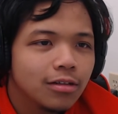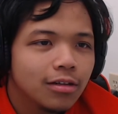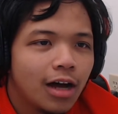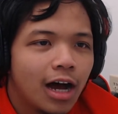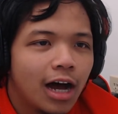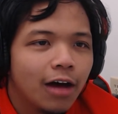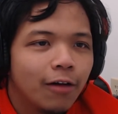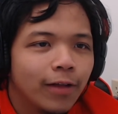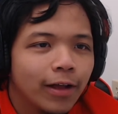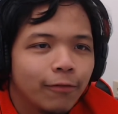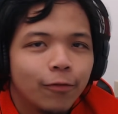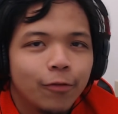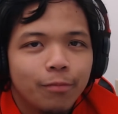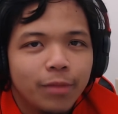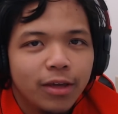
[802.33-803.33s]
uh, like
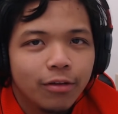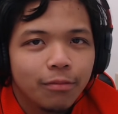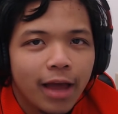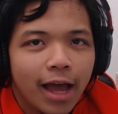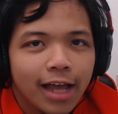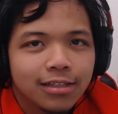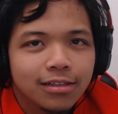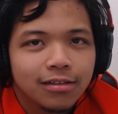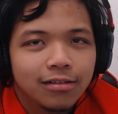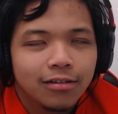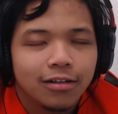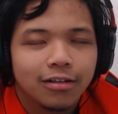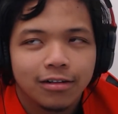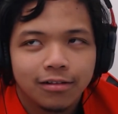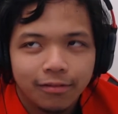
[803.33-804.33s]
with me with my eyes
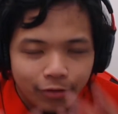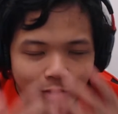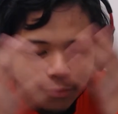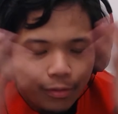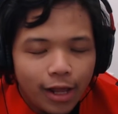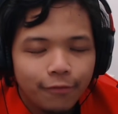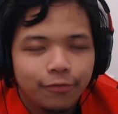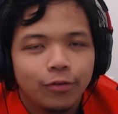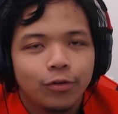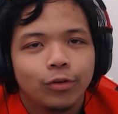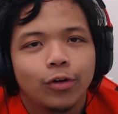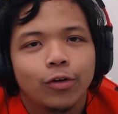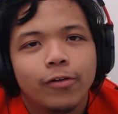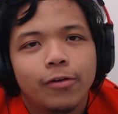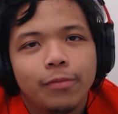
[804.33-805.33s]
or with a blindfold
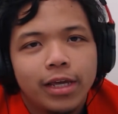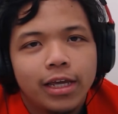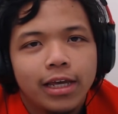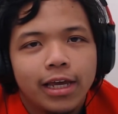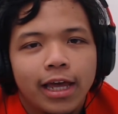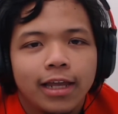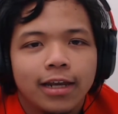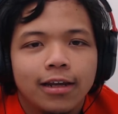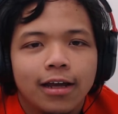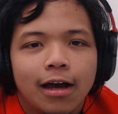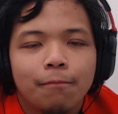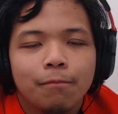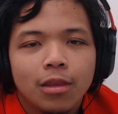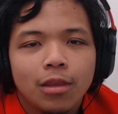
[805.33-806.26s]
over me and um,